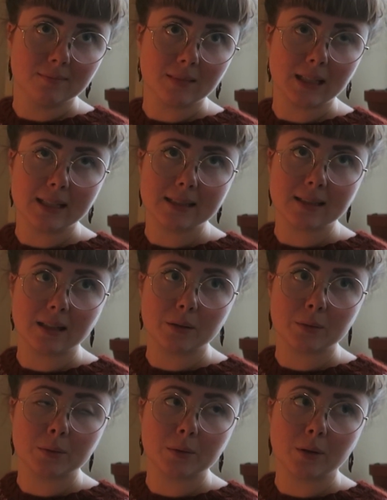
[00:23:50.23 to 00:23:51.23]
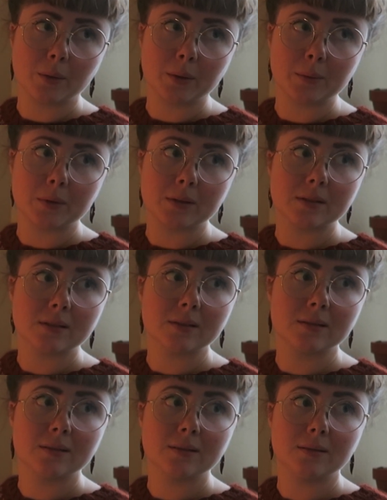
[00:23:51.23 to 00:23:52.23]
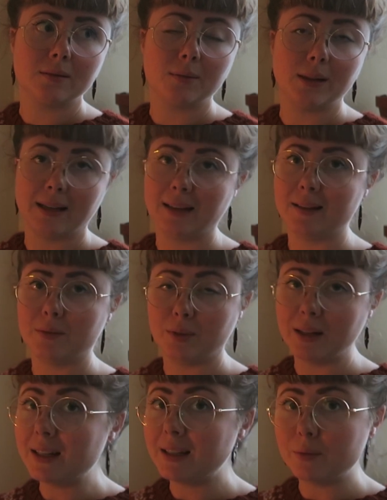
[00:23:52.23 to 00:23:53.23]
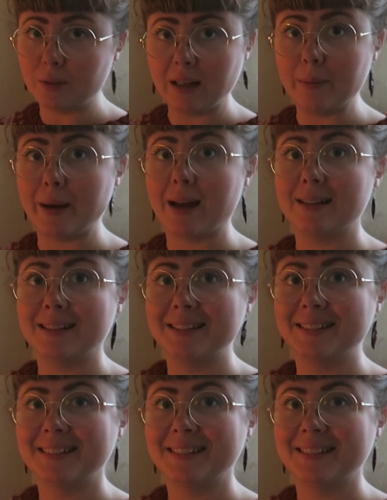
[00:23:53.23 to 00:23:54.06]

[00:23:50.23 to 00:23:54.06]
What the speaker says: the Lindsay Lohan was really bad.